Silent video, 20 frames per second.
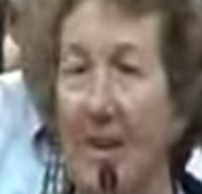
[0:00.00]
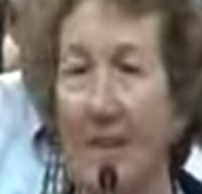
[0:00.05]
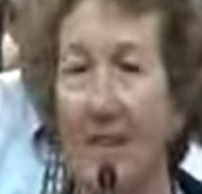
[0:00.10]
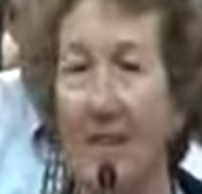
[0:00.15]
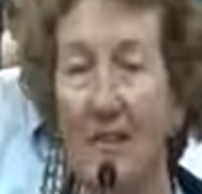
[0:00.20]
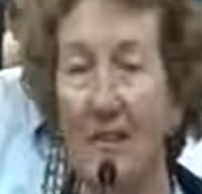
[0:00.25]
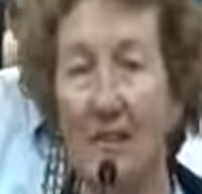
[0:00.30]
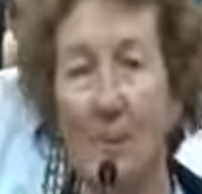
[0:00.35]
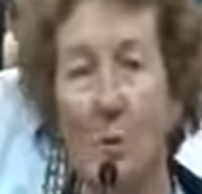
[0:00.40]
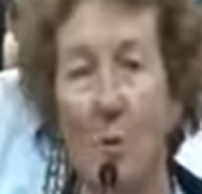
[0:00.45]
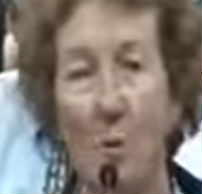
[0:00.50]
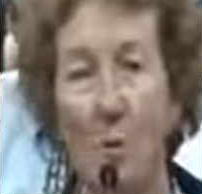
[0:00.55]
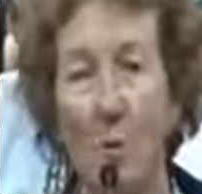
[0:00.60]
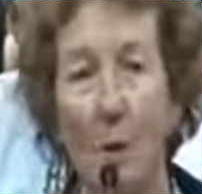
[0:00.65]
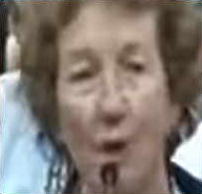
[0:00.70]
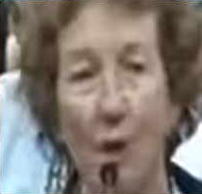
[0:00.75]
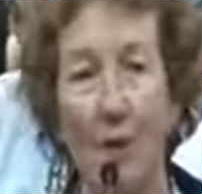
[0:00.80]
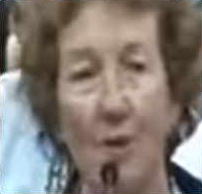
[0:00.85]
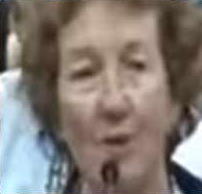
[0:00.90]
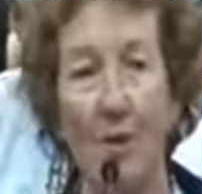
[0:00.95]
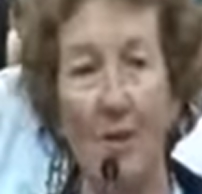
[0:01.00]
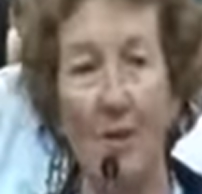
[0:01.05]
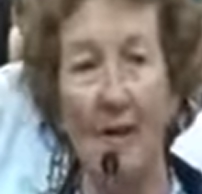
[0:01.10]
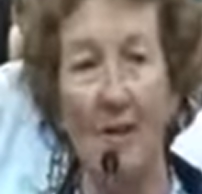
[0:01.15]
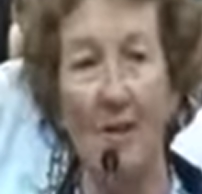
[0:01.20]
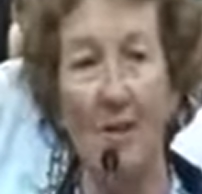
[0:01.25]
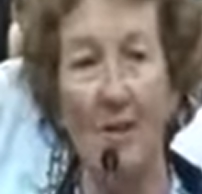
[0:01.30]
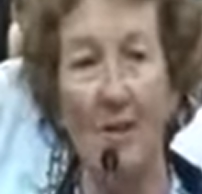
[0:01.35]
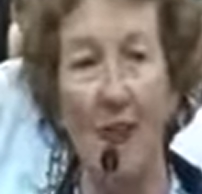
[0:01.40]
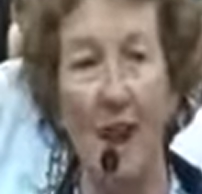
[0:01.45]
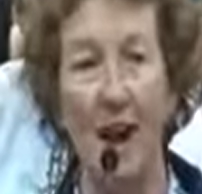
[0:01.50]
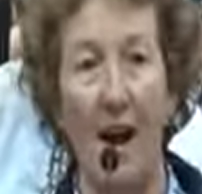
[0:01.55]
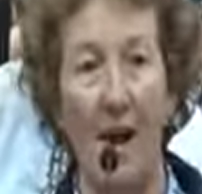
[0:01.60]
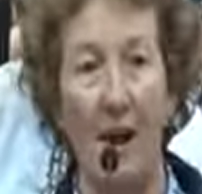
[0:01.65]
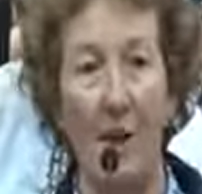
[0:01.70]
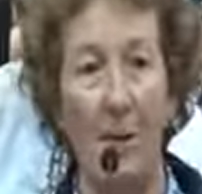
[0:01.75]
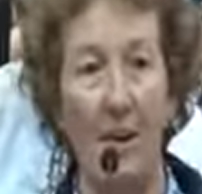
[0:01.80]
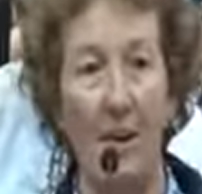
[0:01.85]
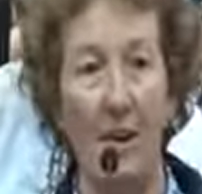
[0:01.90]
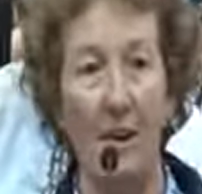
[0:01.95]
is that water that is
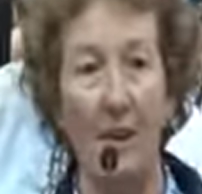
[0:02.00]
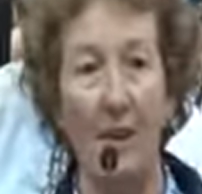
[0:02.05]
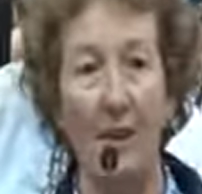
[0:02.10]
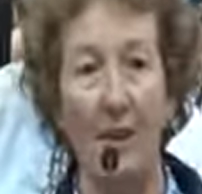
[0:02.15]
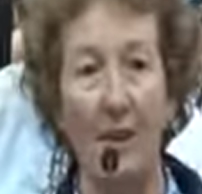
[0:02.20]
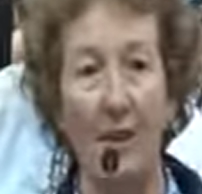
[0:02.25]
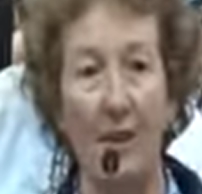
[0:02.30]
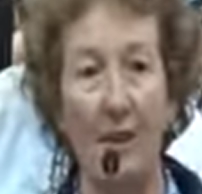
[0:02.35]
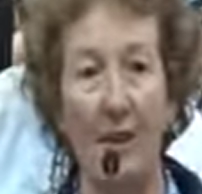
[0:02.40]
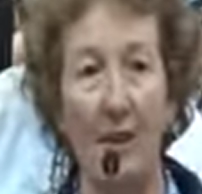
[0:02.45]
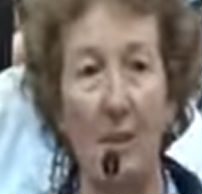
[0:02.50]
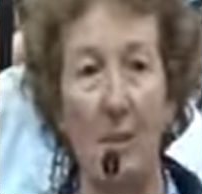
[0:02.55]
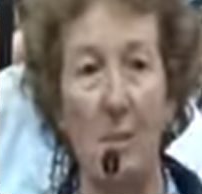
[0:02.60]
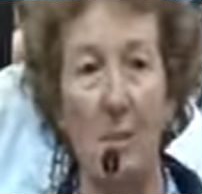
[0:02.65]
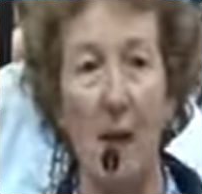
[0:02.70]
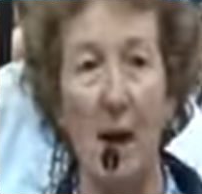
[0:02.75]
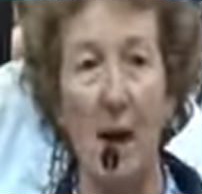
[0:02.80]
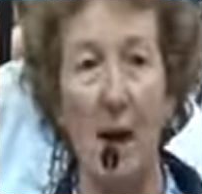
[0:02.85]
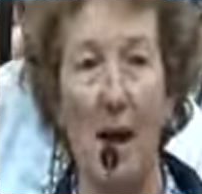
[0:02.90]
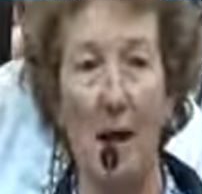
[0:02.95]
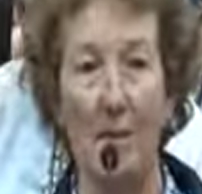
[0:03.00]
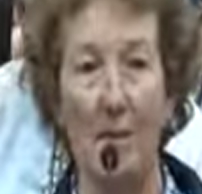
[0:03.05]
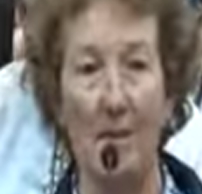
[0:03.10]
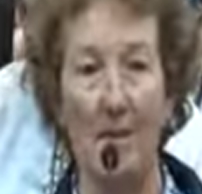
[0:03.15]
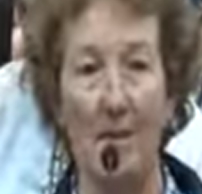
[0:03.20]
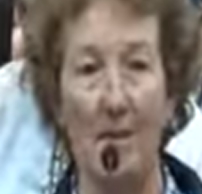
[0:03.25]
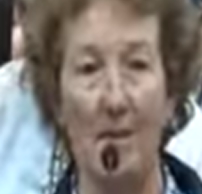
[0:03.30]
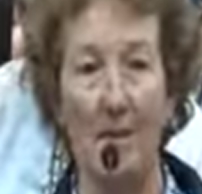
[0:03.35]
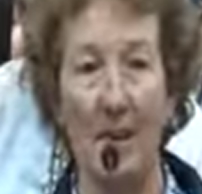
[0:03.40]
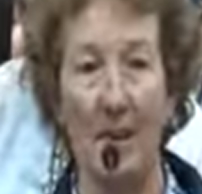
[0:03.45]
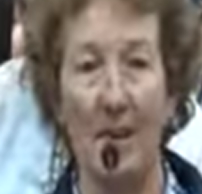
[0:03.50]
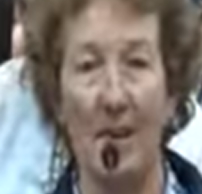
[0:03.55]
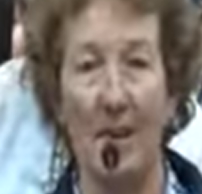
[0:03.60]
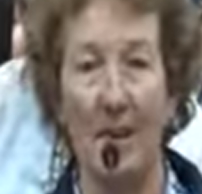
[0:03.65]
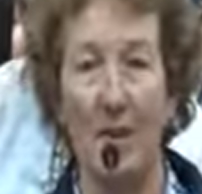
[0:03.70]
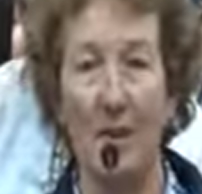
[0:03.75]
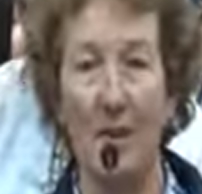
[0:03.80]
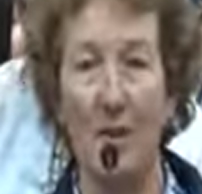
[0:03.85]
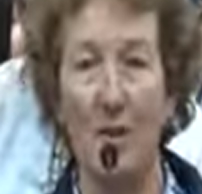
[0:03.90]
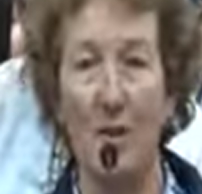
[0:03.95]
aqua-colored like the Bahamas
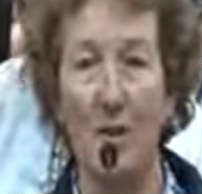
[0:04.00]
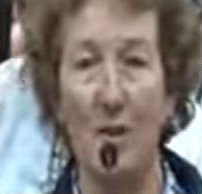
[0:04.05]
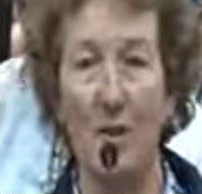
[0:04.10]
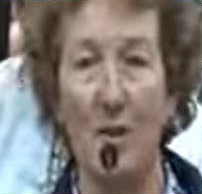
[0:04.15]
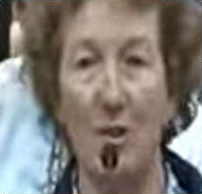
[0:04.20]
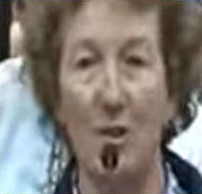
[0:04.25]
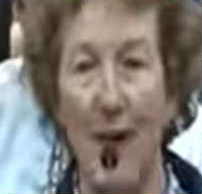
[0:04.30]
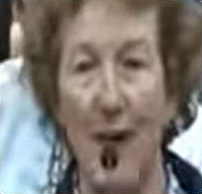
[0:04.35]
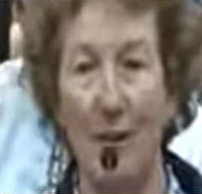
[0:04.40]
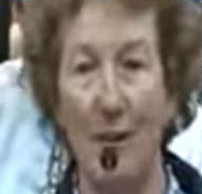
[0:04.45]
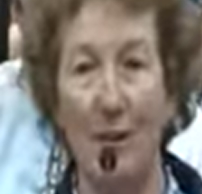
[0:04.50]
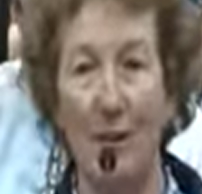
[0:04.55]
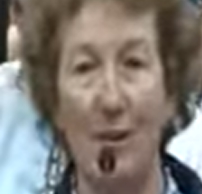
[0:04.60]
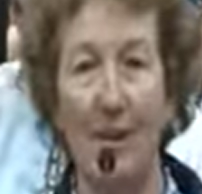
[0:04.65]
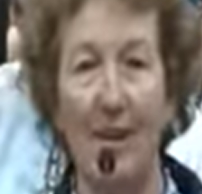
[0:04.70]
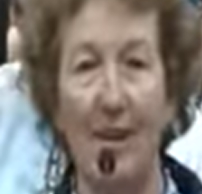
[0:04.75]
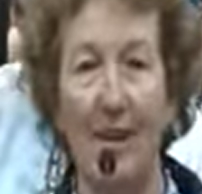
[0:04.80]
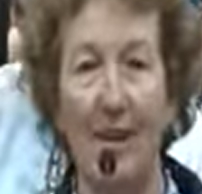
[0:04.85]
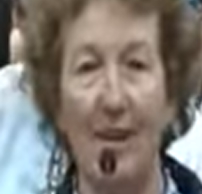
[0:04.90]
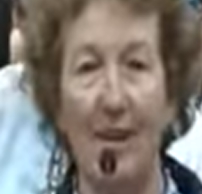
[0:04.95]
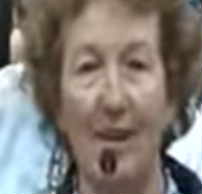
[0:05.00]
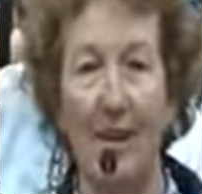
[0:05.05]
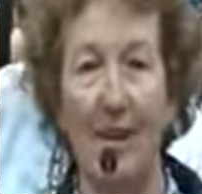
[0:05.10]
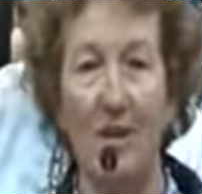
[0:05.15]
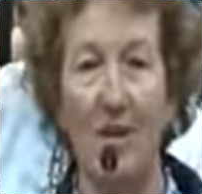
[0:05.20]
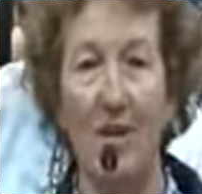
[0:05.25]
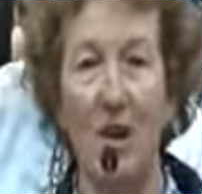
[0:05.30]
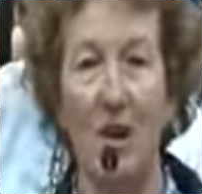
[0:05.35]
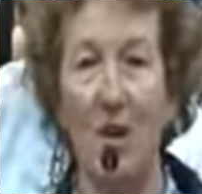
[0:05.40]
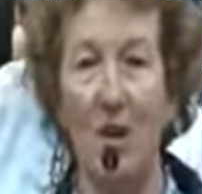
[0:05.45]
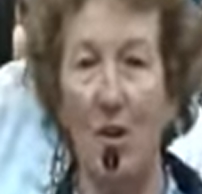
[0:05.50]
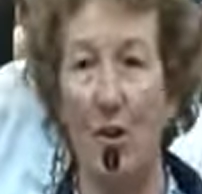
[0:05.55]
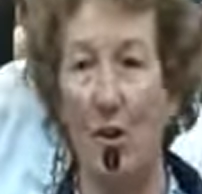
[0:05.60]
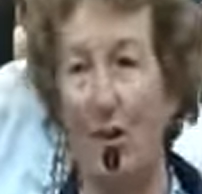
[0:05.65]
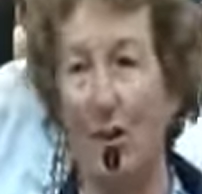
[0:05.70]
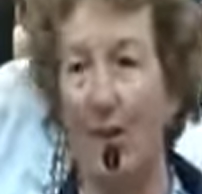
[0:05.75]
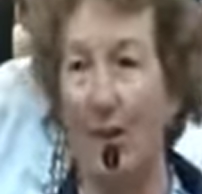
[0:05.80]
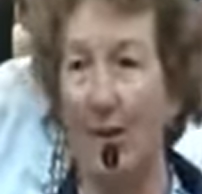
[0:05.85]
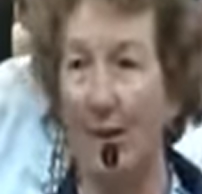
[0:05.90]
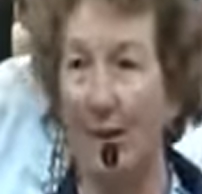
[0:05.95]
turns brown like a
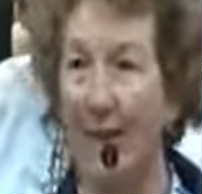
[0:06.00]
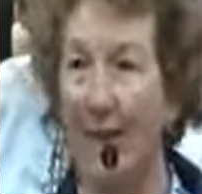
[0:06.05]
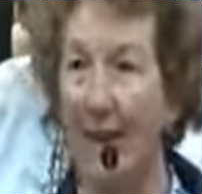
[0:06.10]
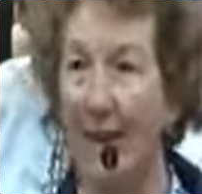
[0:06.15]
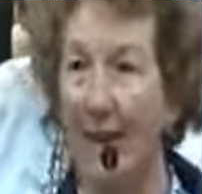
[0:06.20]
turd.